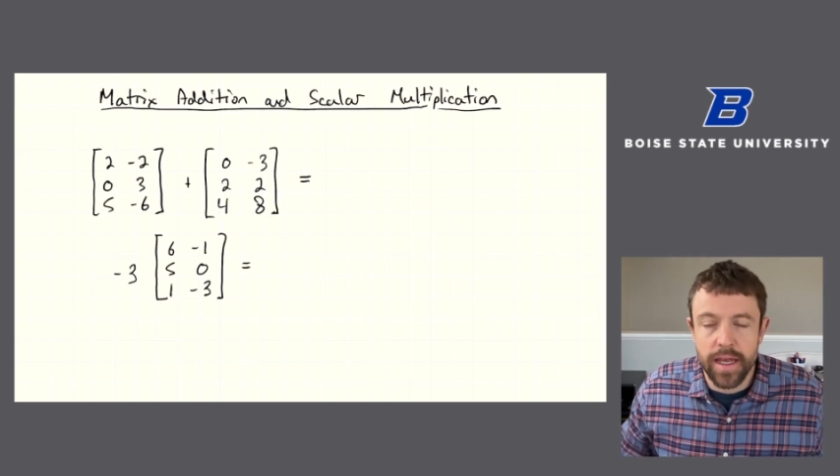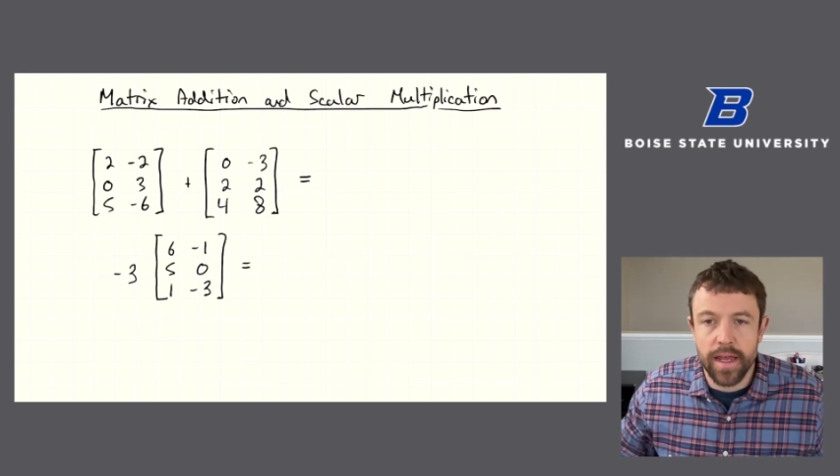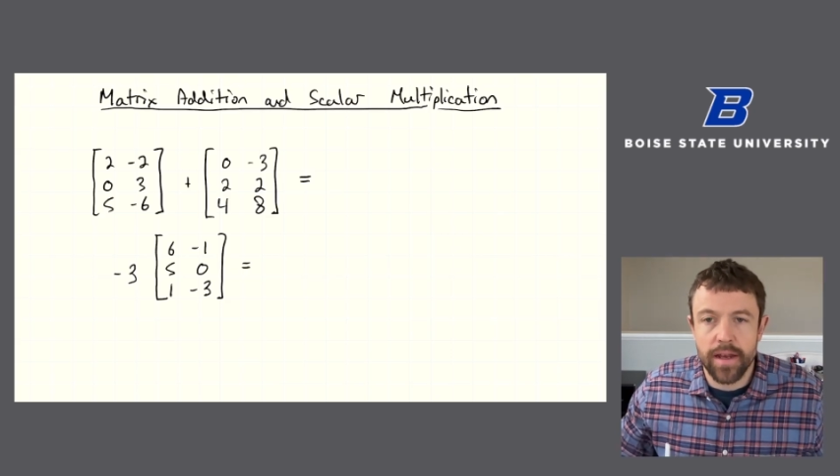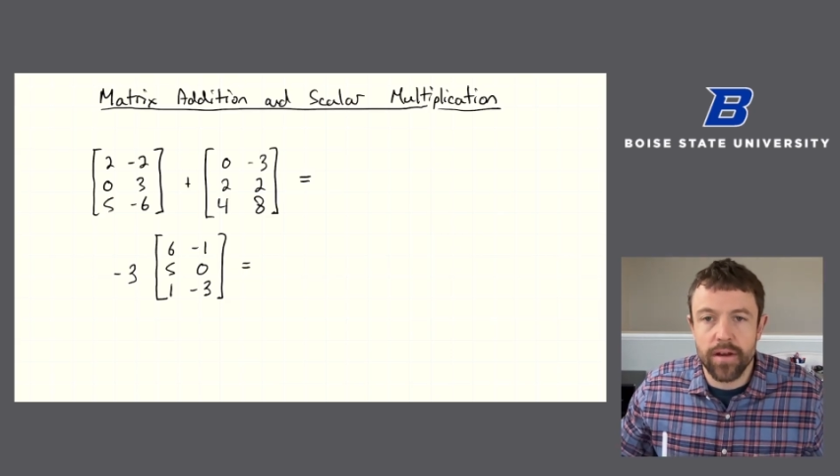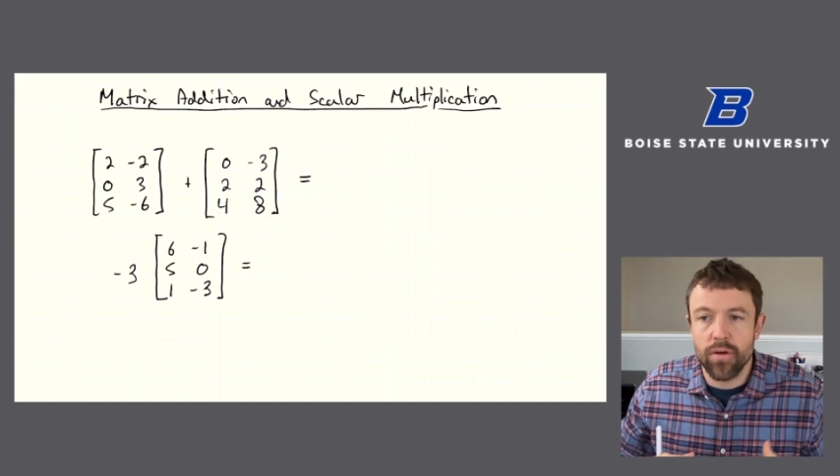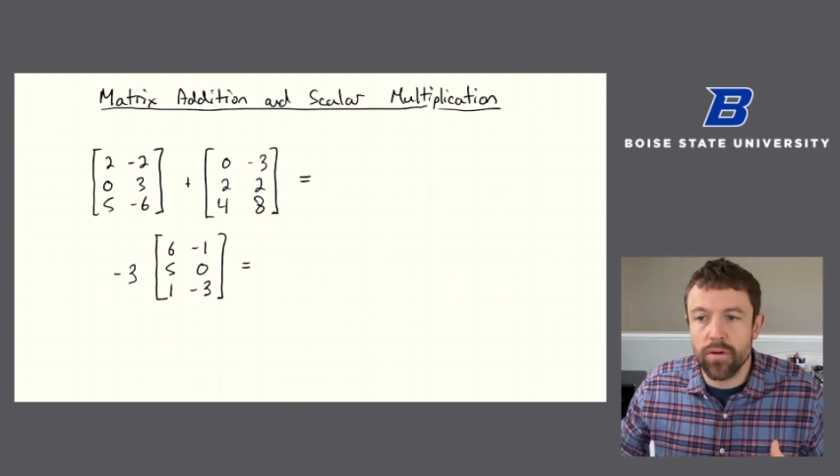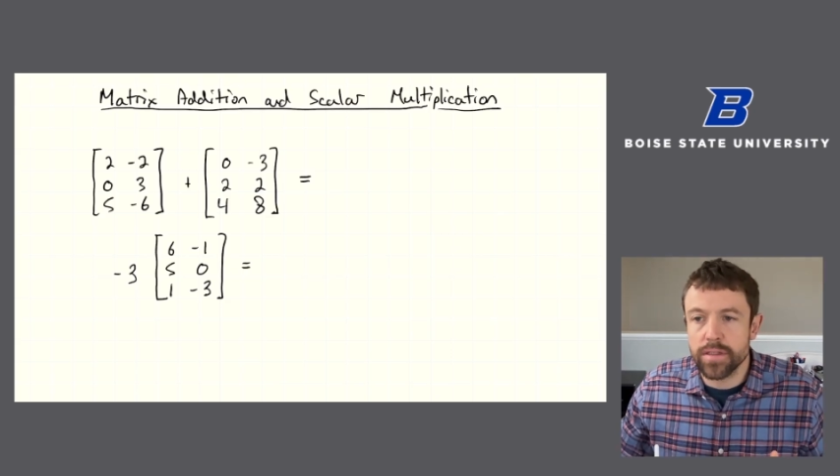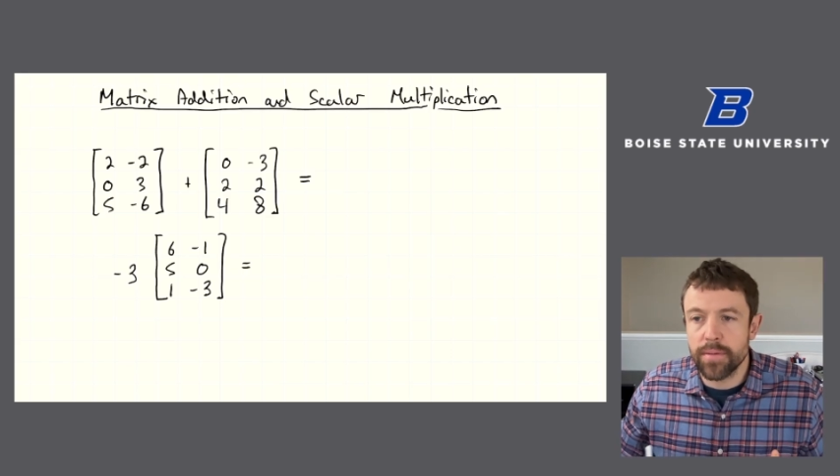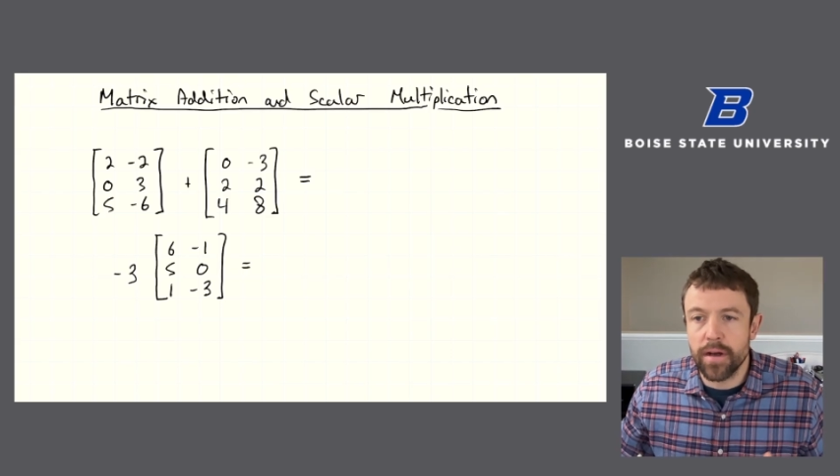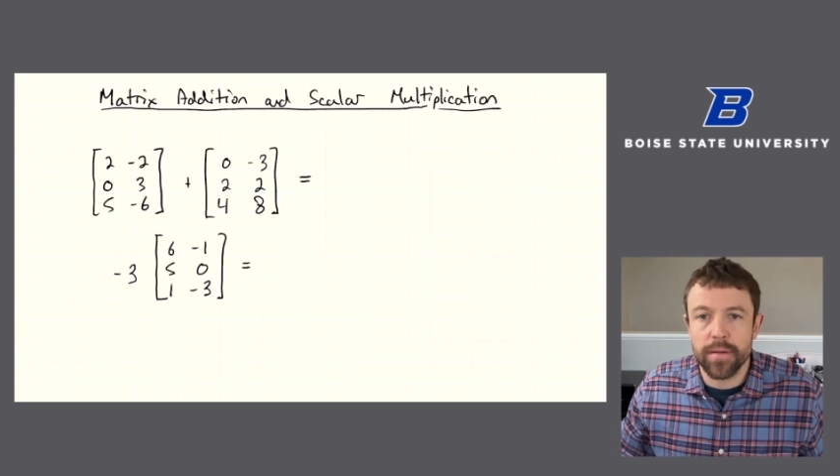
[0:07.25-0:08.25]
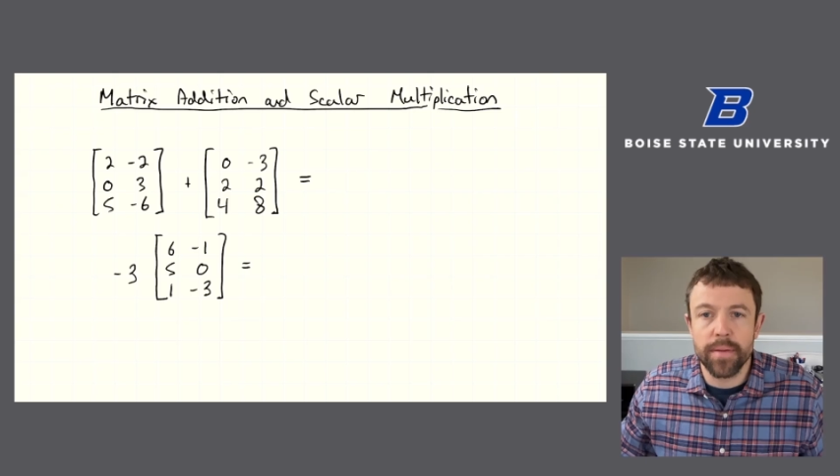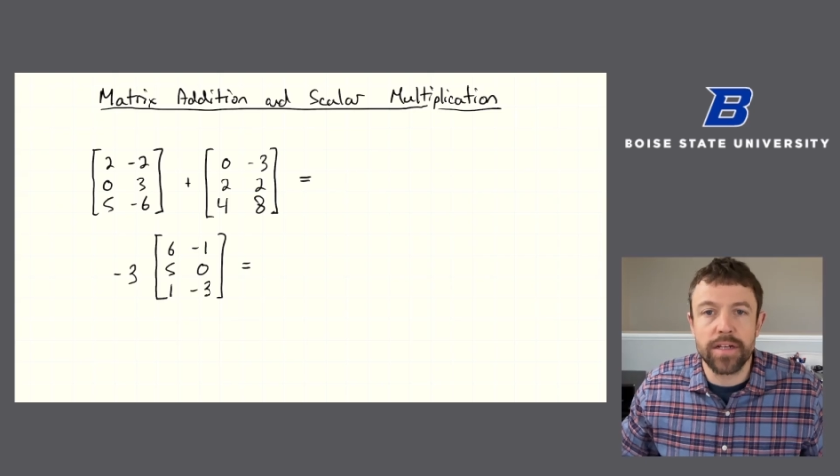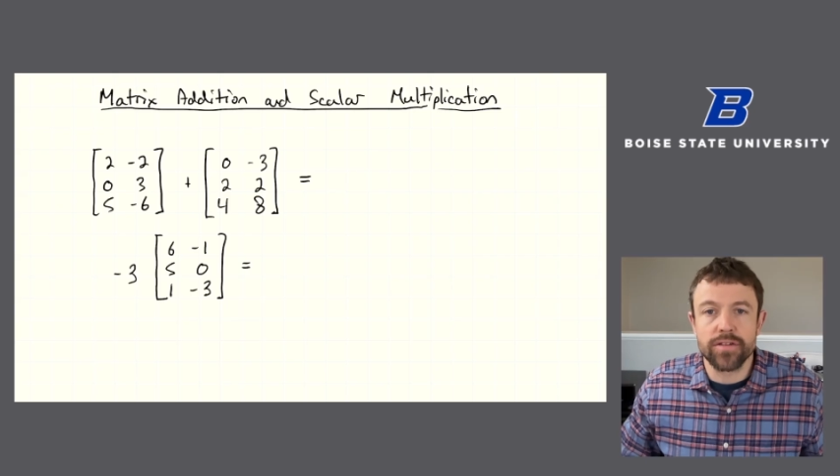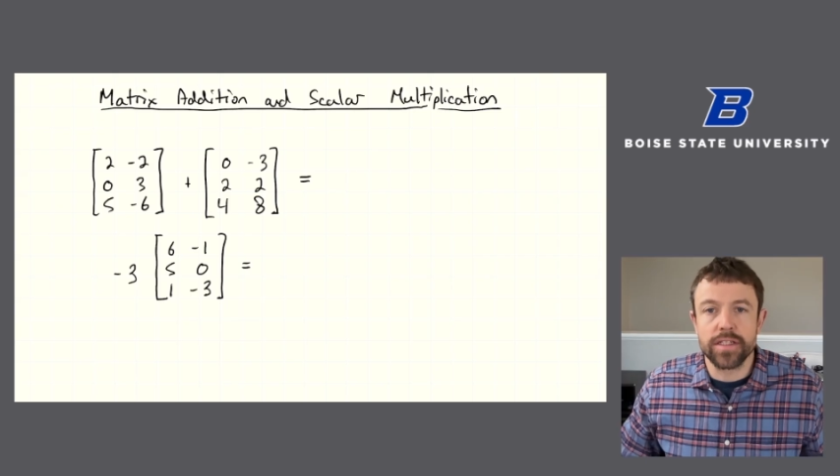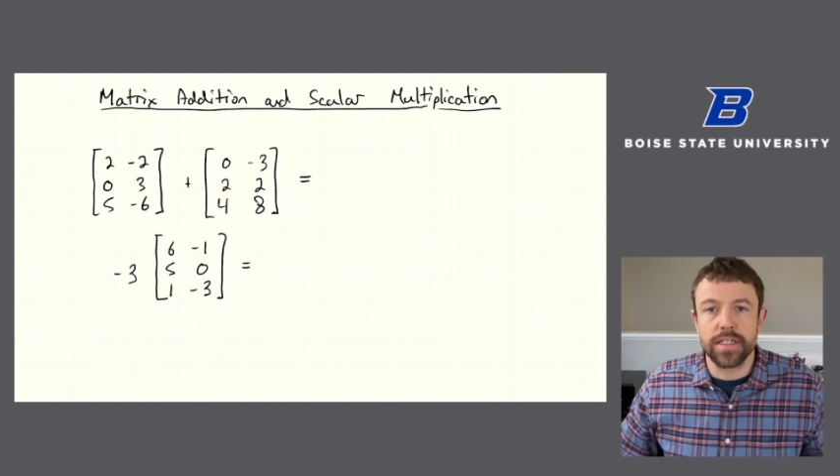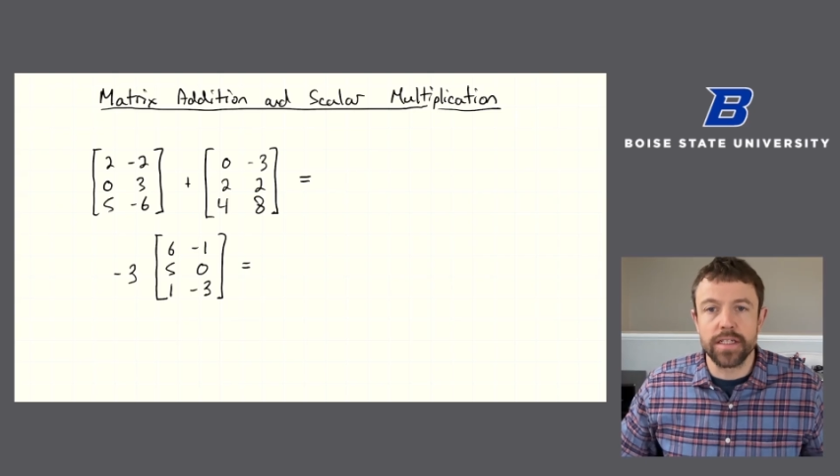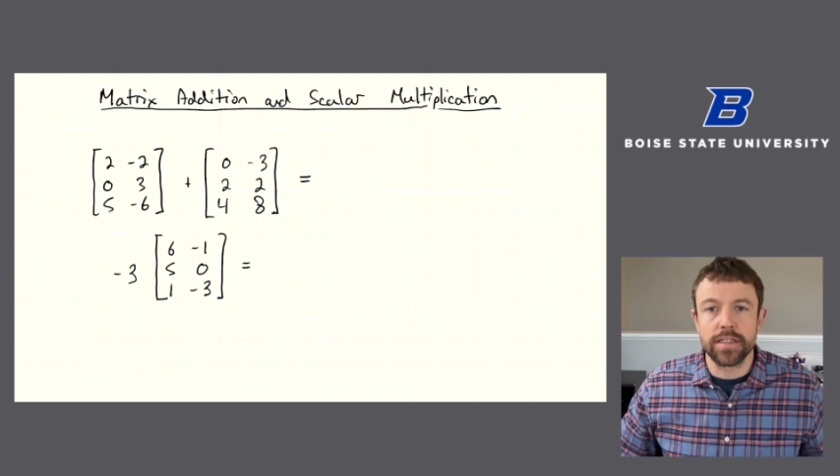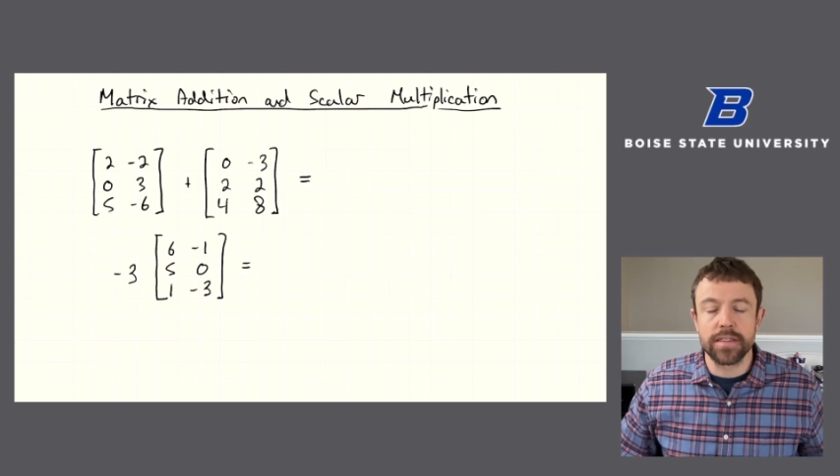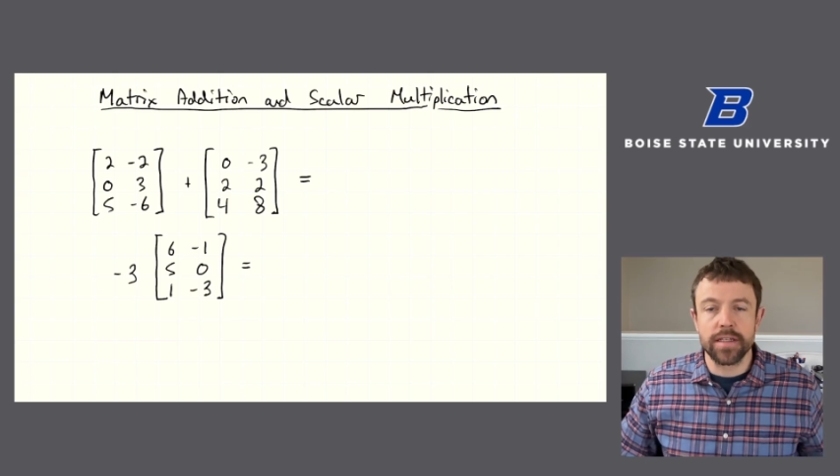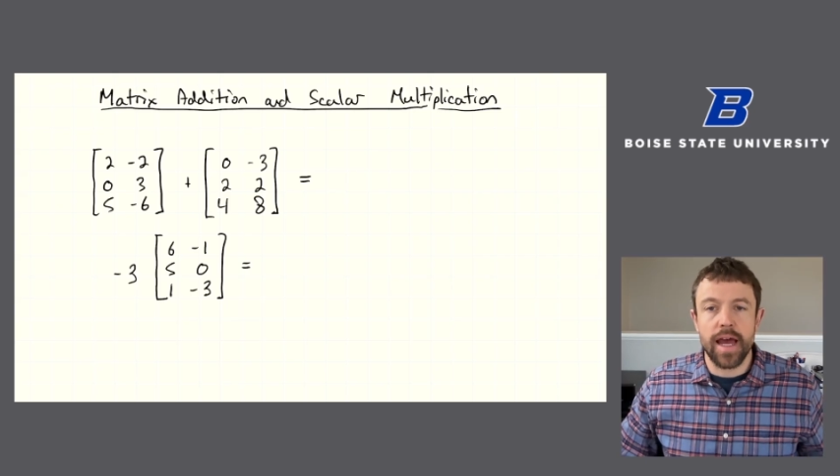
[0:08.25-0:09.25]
and corresponding matrices